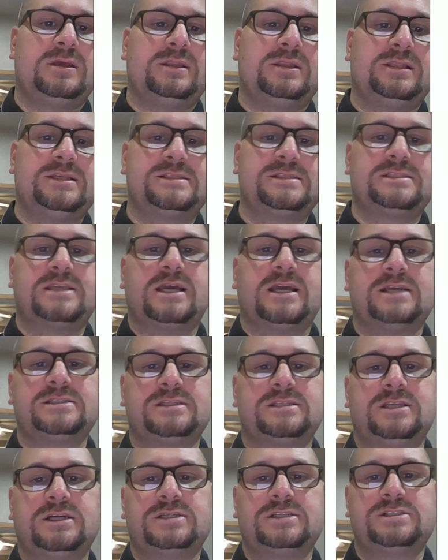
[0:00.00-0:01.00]
list tax
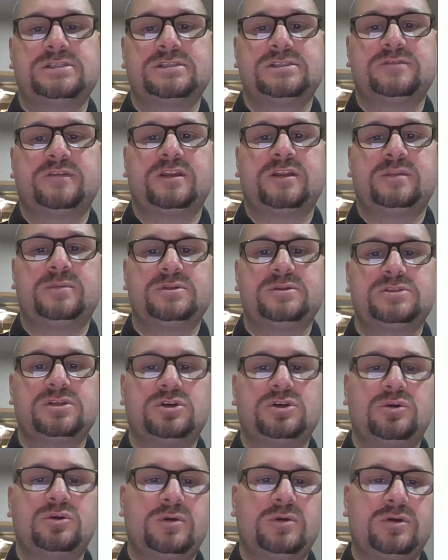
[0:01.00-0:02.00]
deductions available to
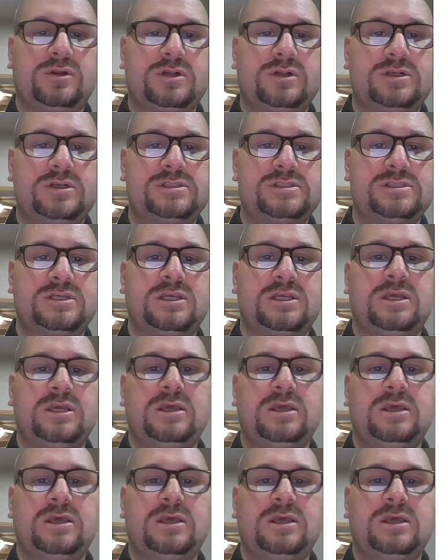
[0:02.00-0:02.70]
homeowners,